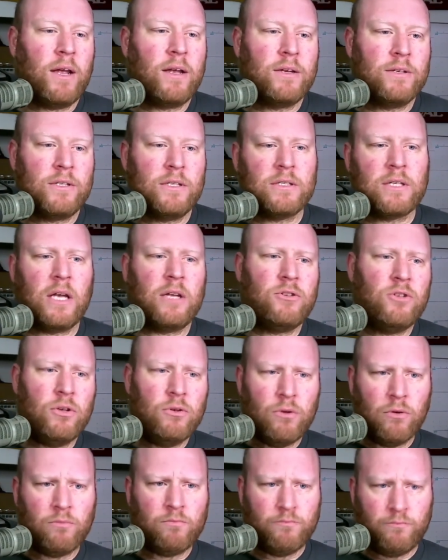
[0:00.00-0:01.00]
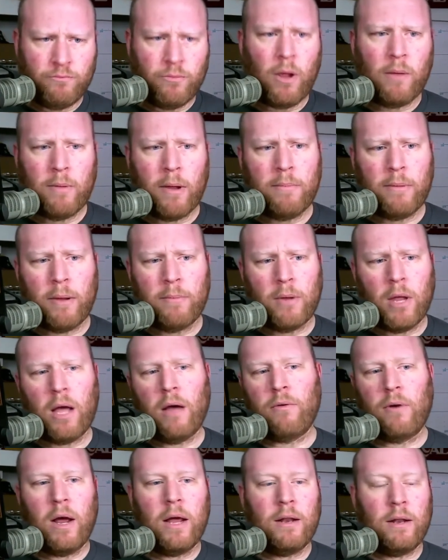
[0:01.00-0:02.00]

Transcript: Because he's like, "Do you know blah, blah, blah, blah," right?